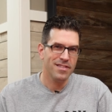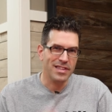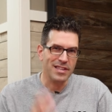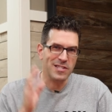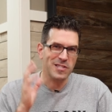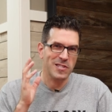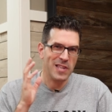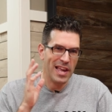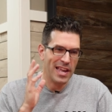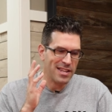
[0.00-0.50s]

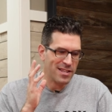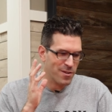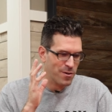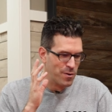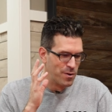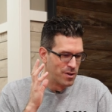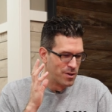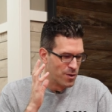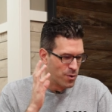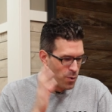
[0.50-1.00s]
This set
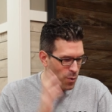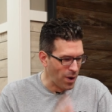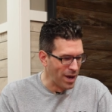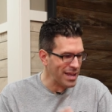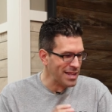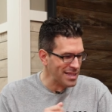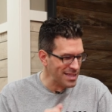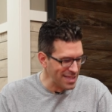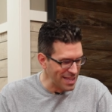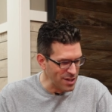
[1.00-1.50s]
could
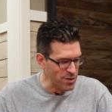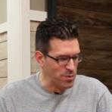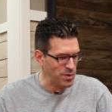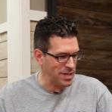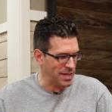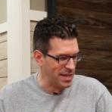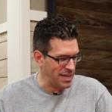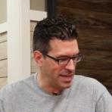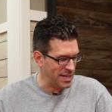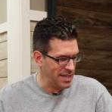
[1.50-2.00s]
quite
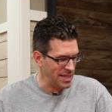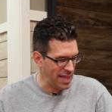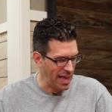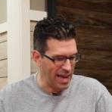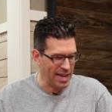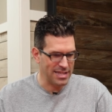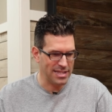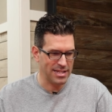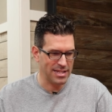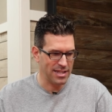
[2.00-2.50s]
literally
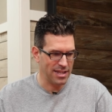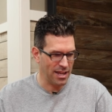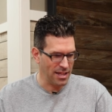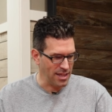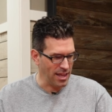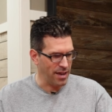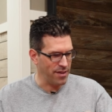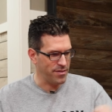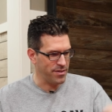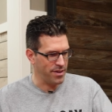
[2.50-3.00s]
last a
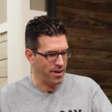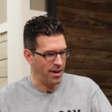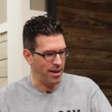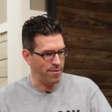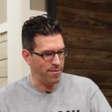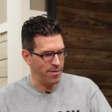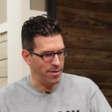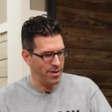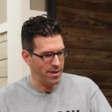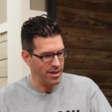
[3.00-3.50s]

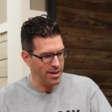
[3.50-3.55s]
lifetime.